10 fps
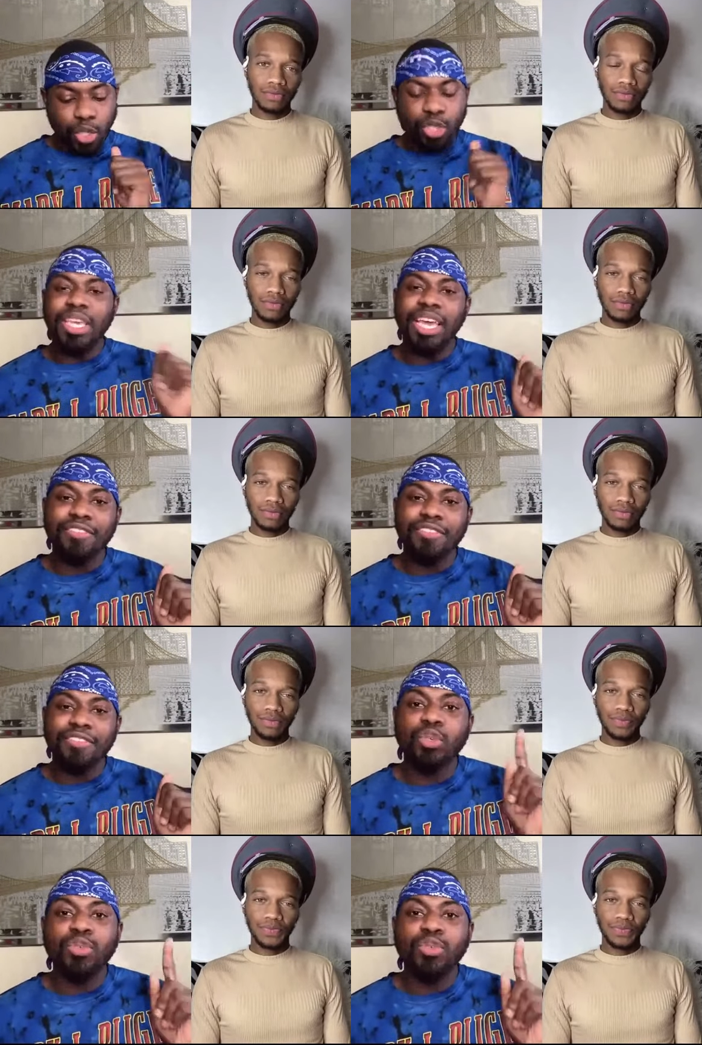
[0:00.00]
Speaker 1: you give
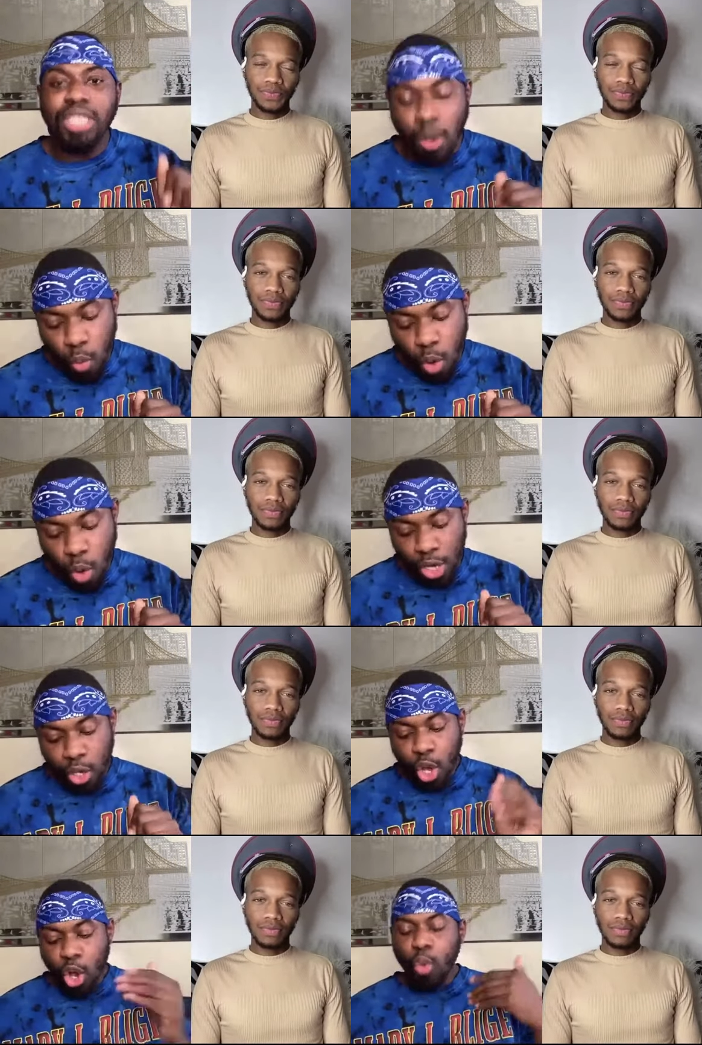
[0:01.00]
to someone
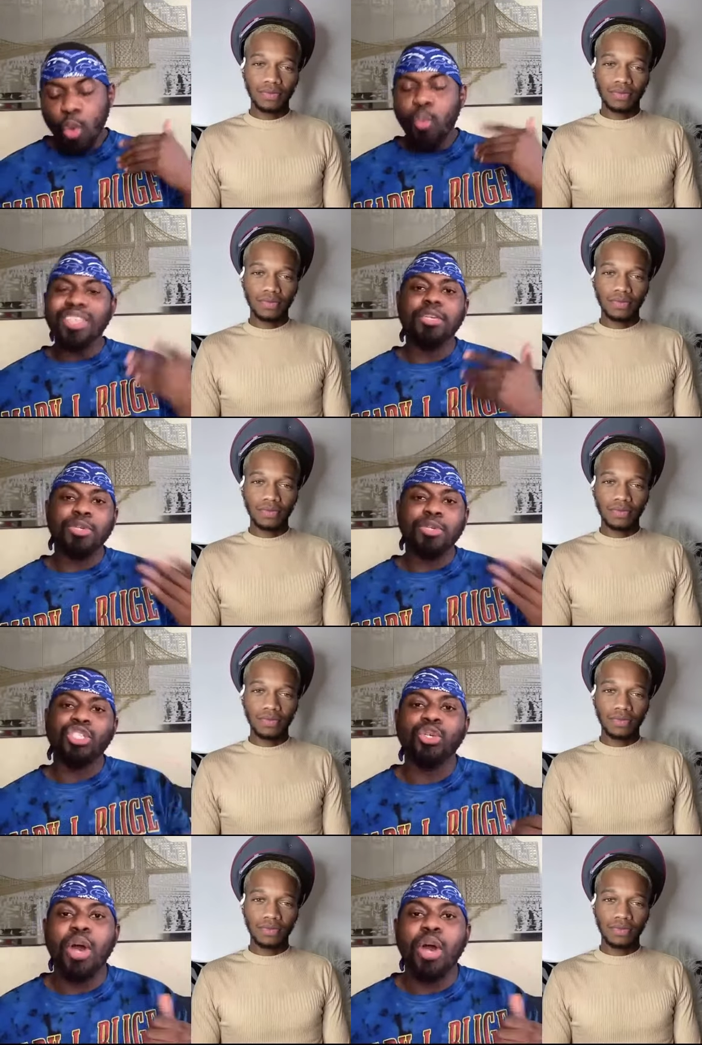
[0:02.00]
who wants to
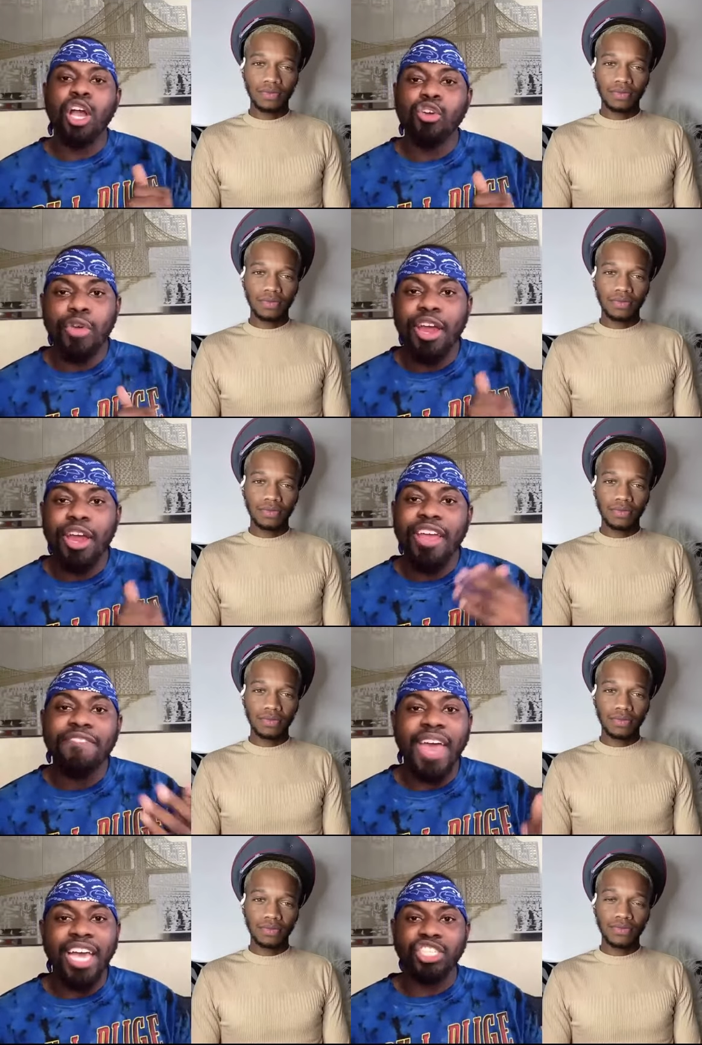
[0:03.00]
pursue a career in
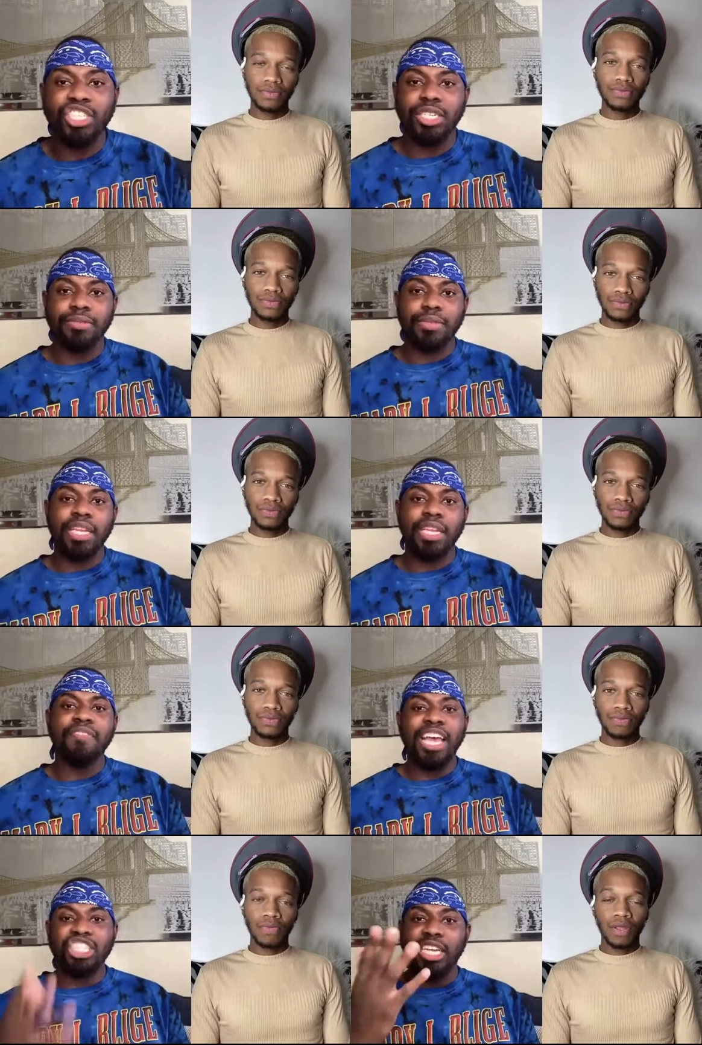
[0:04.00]
fashion in the
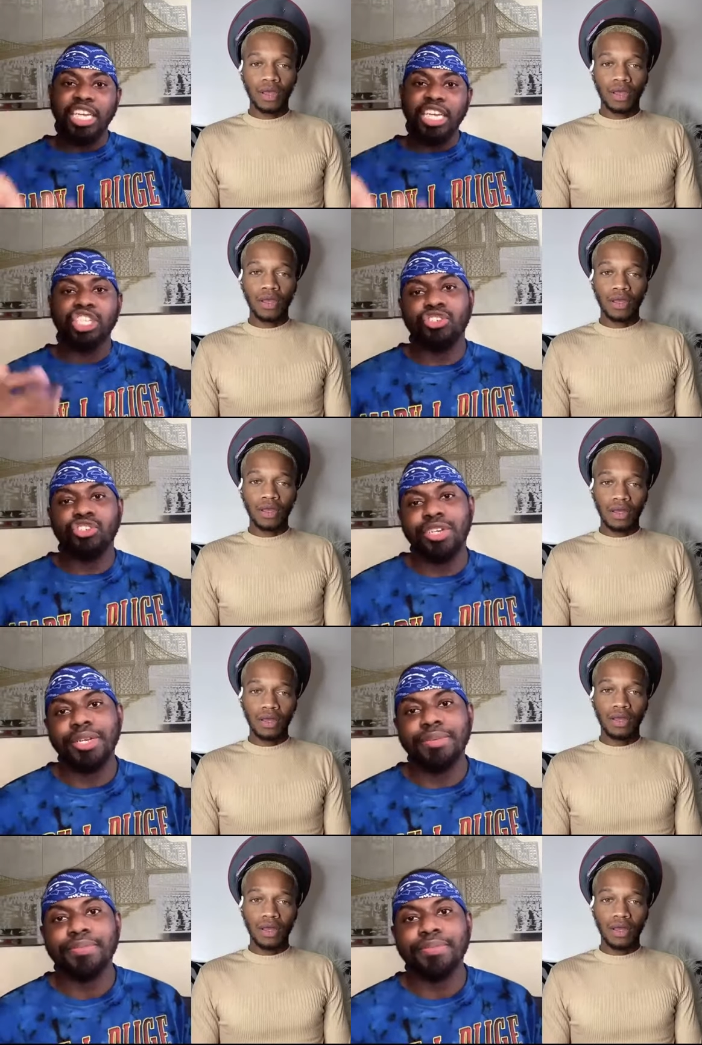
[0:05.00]
fashion industry?
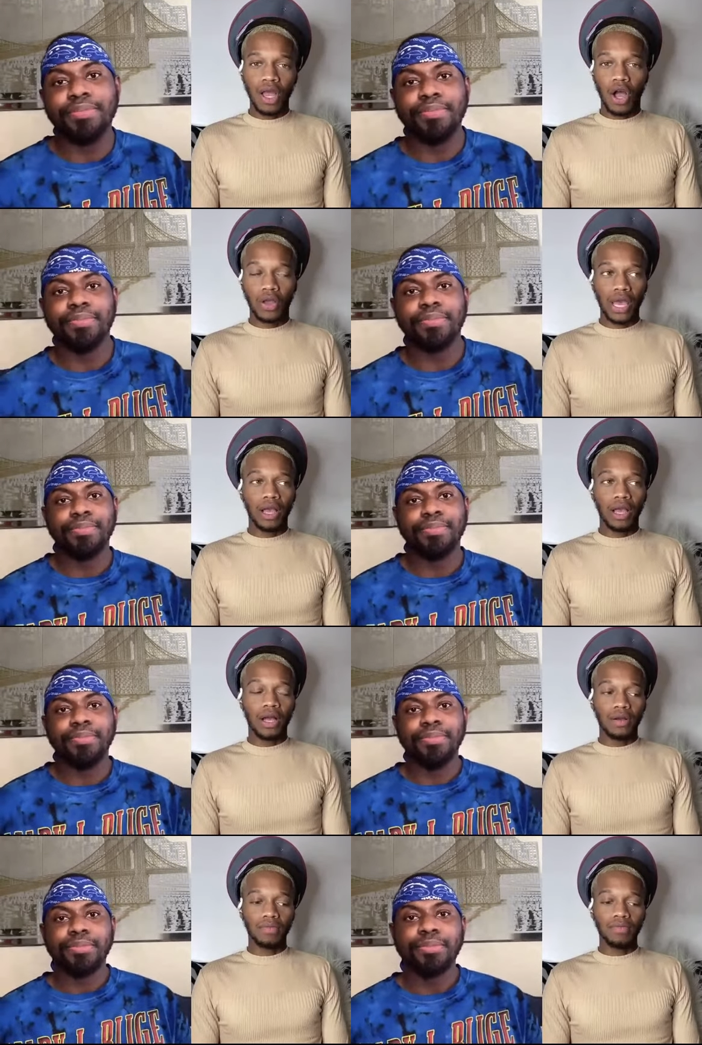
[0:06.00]
Speaker 2: Okay,
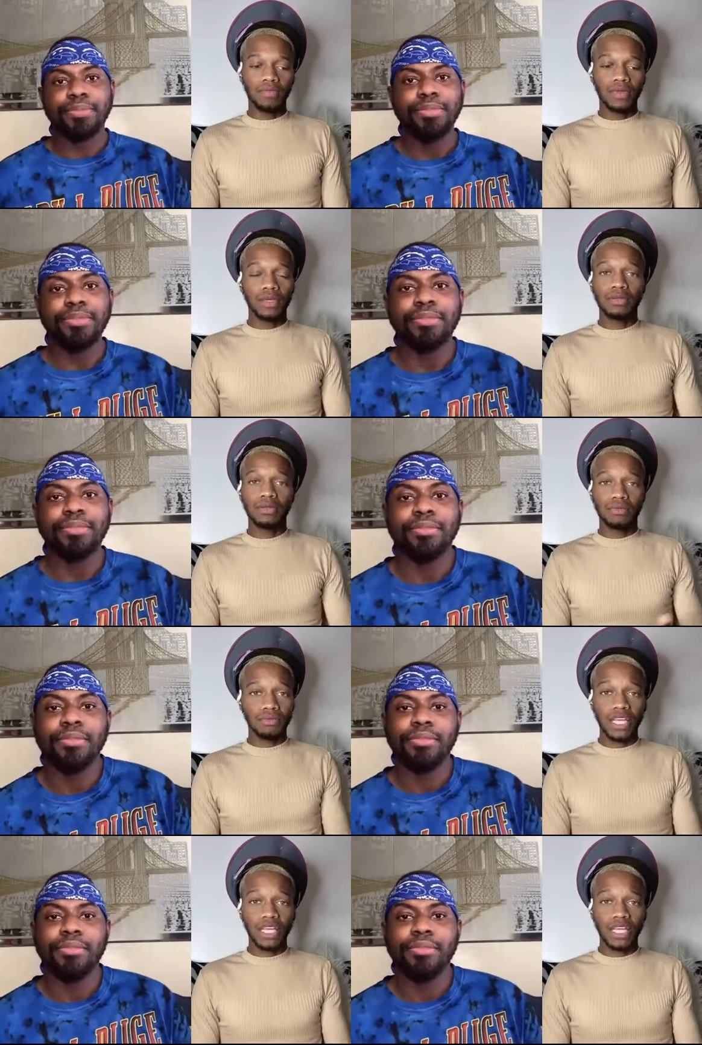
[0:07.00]
um, that's